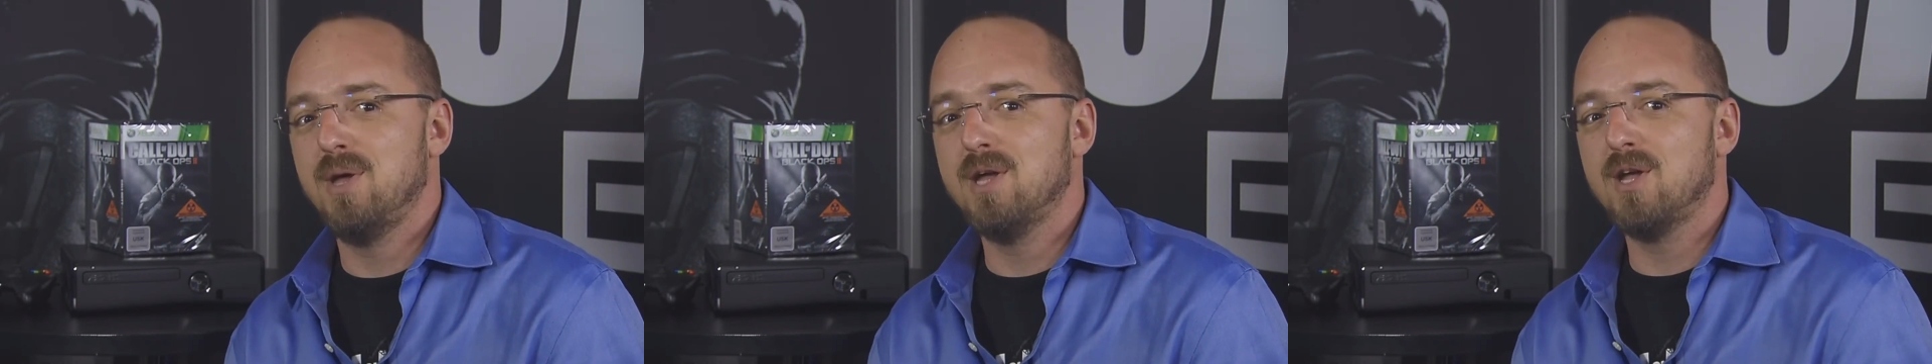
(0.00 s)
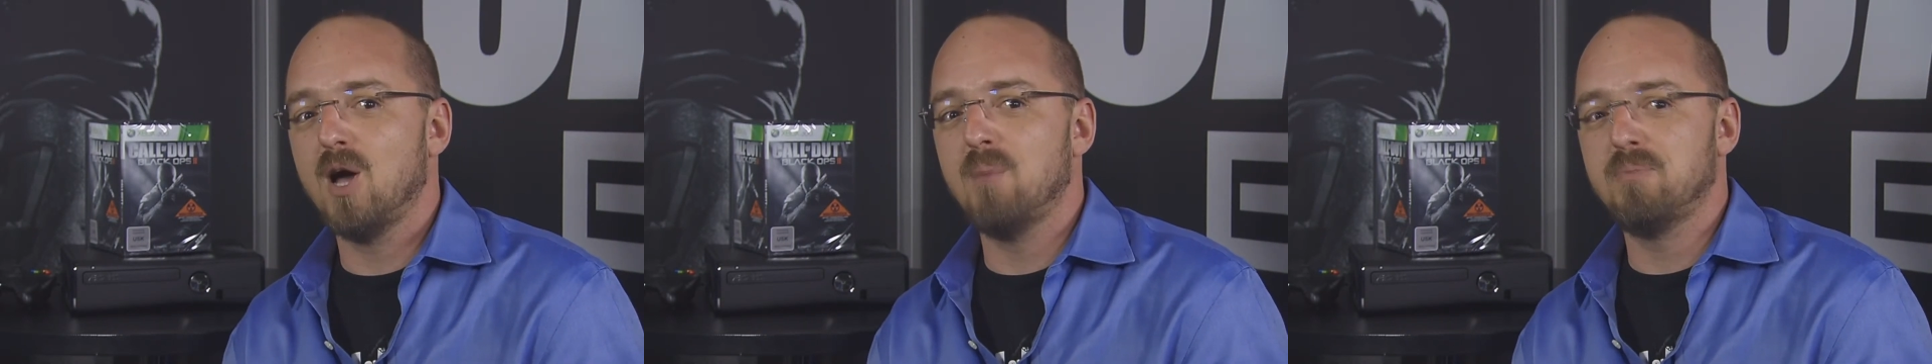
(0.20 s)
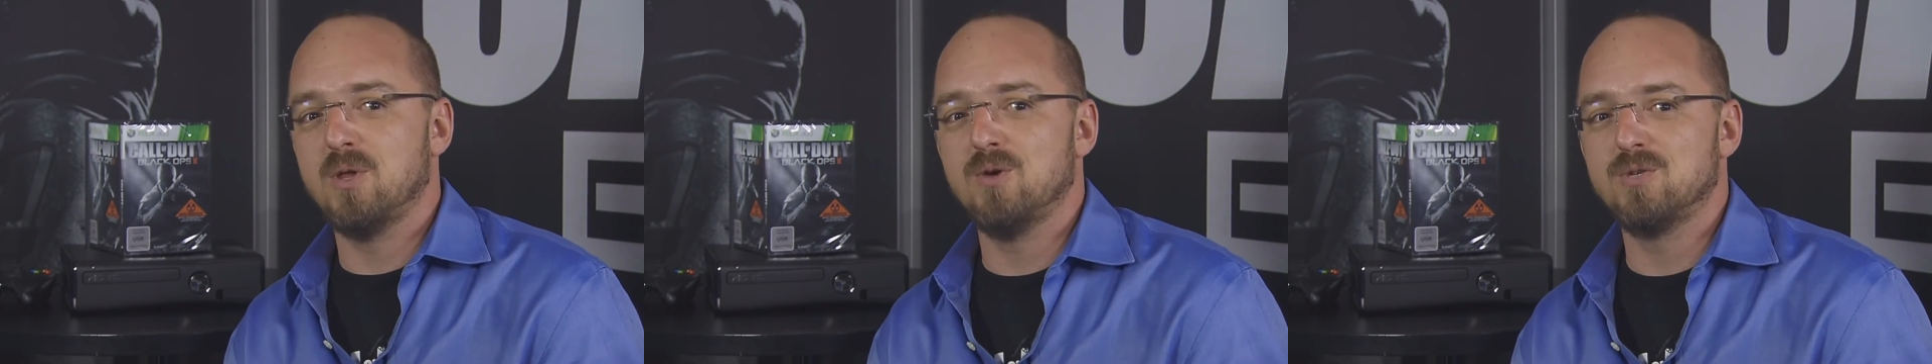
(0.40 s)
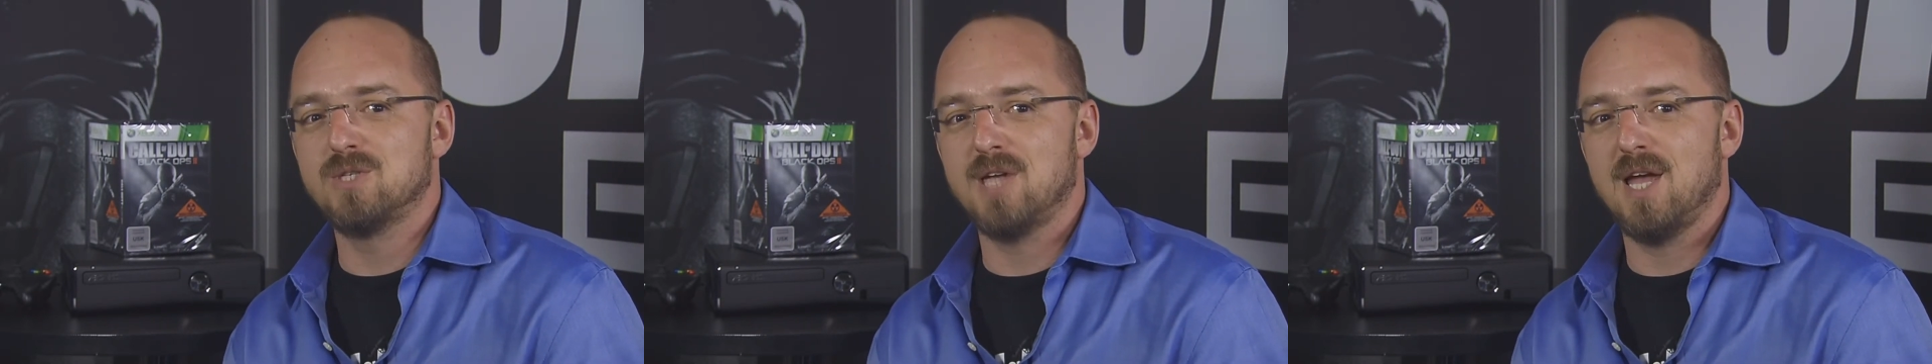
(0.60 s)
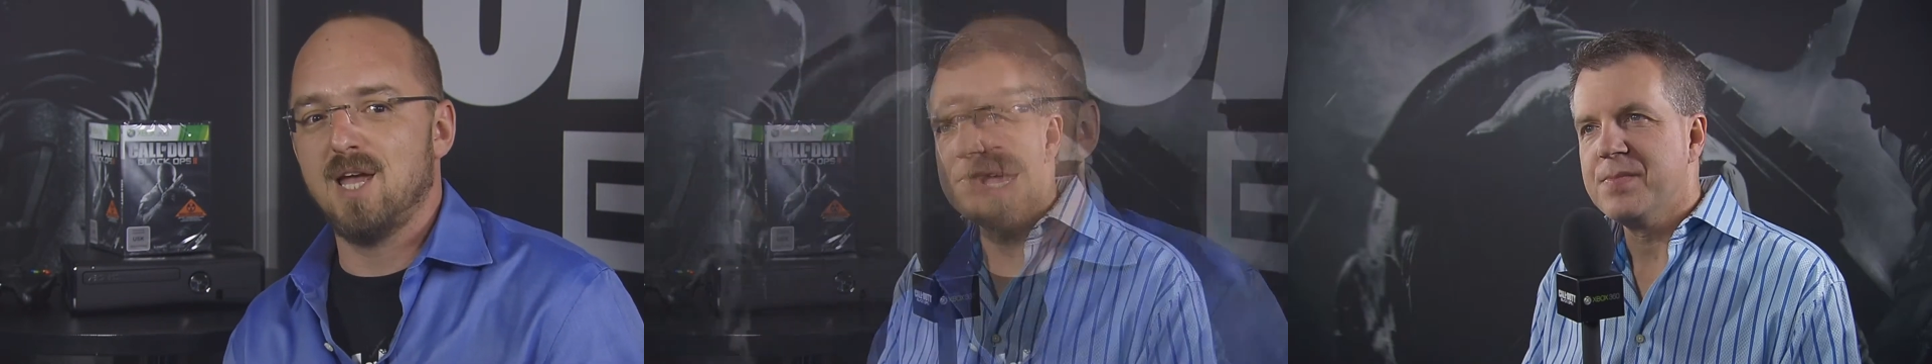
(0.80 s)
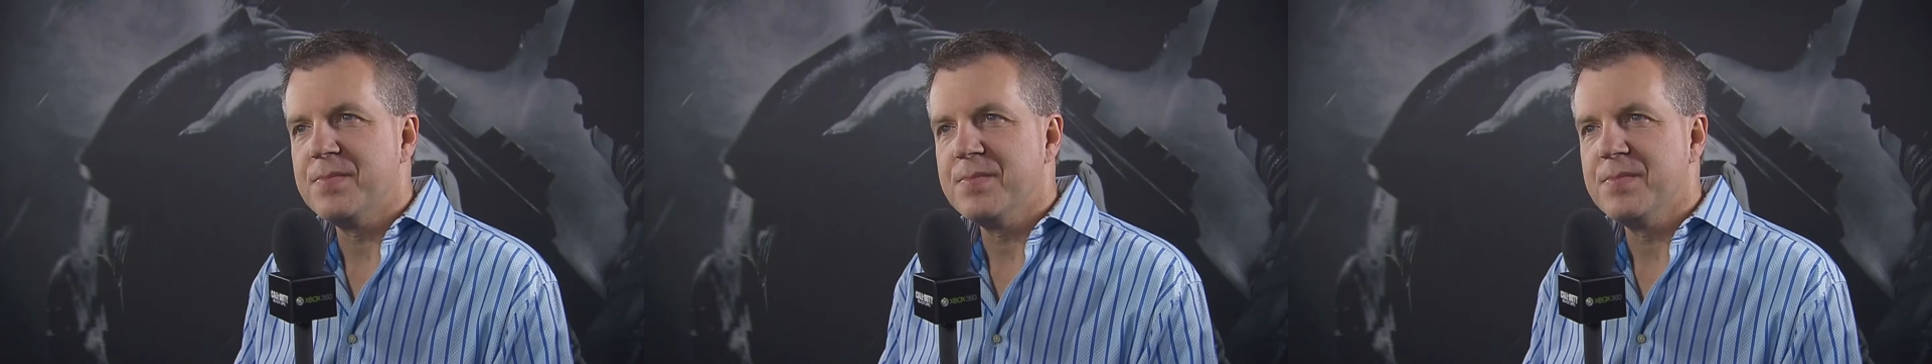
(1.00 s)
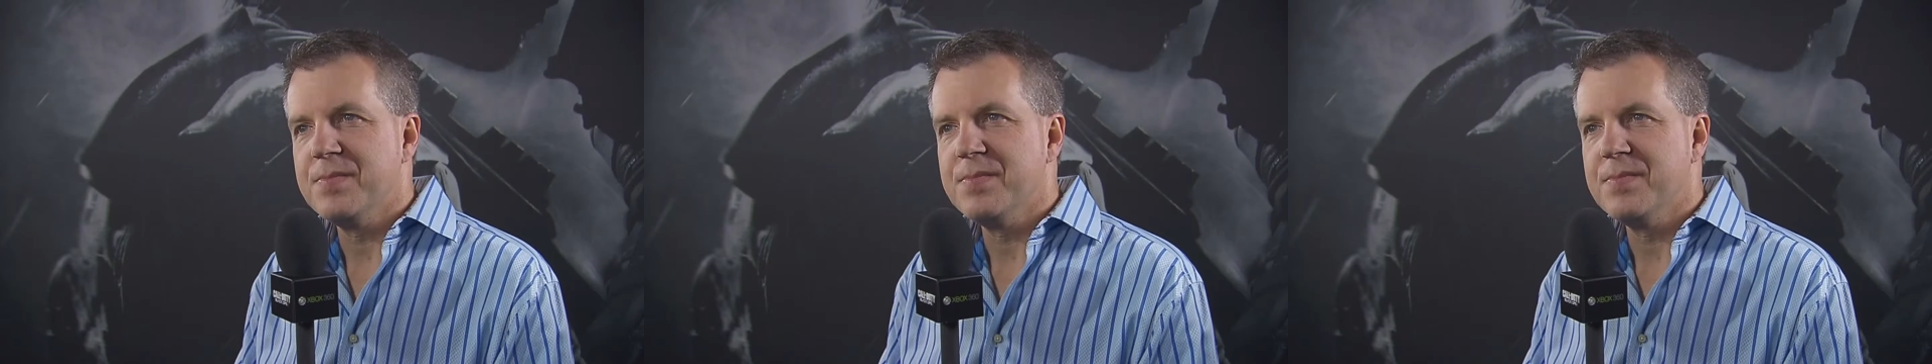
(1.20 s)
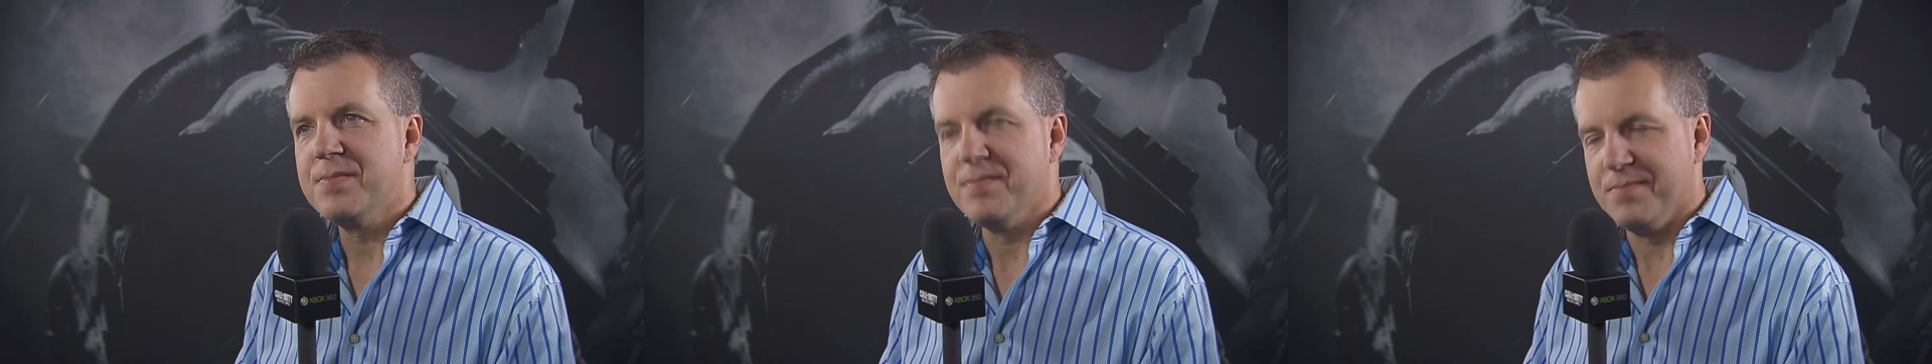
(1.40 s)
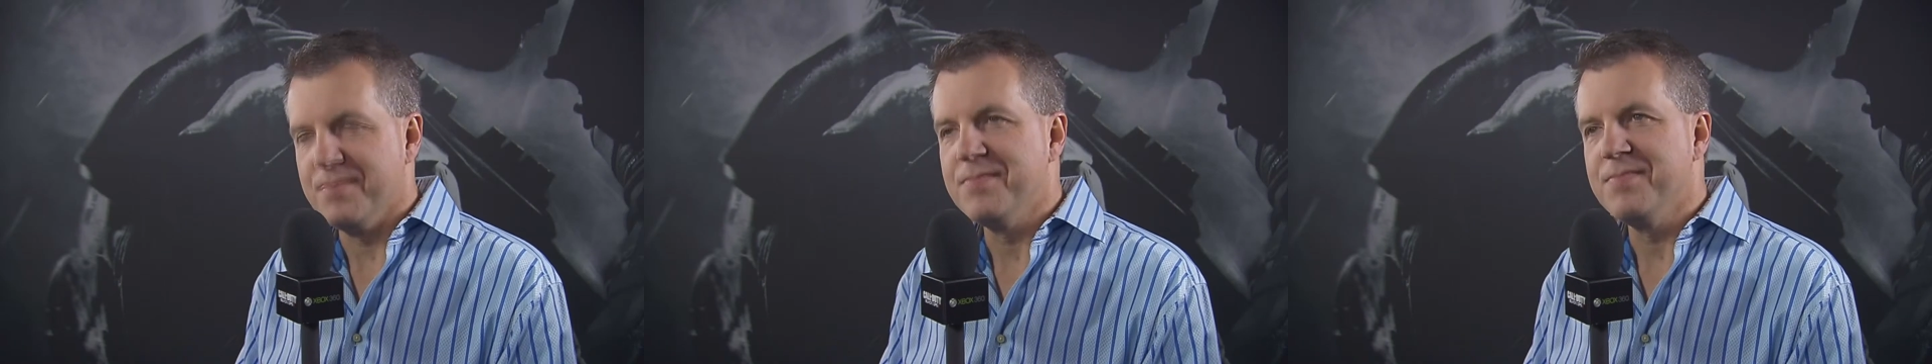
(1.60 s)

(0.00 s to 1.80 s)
pick up those games, and then